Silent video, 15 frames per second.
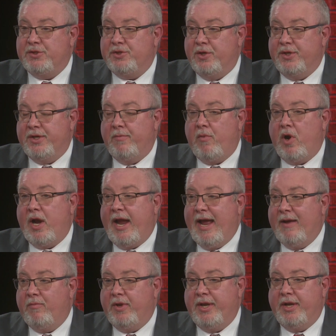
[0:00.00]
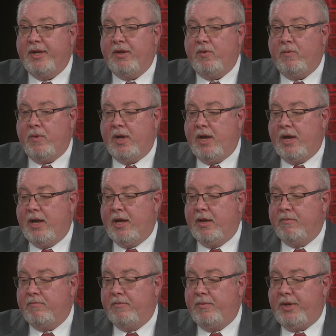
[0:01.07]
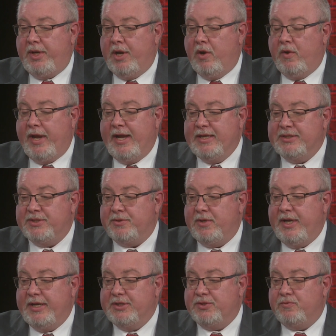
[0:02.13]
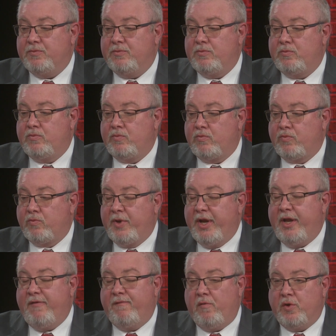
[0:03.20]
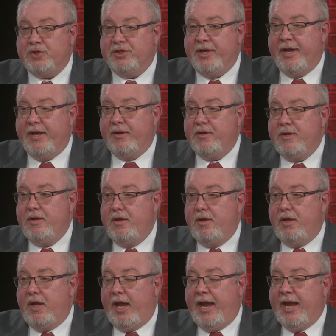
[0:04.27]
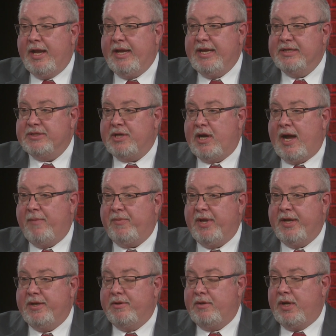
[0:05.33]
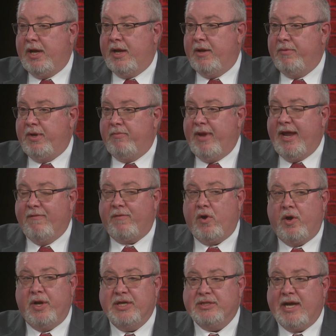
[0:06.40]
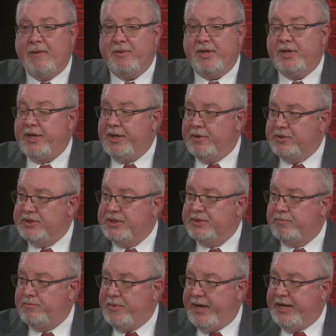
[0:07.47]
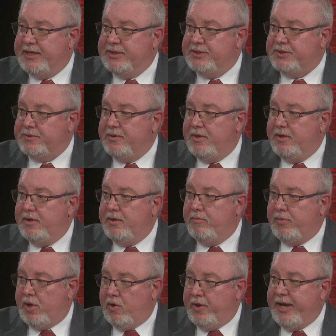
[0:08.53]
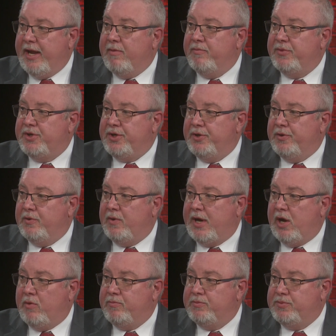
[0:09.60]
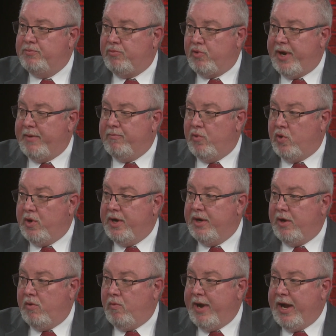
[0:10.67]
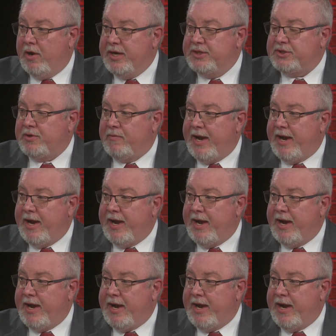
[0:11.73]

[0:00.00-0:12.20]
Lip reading: sure. Damar Hamlin, you know, is really fortunate, and he's opted. You may have heard he's opted to use his podium to help bring more awareness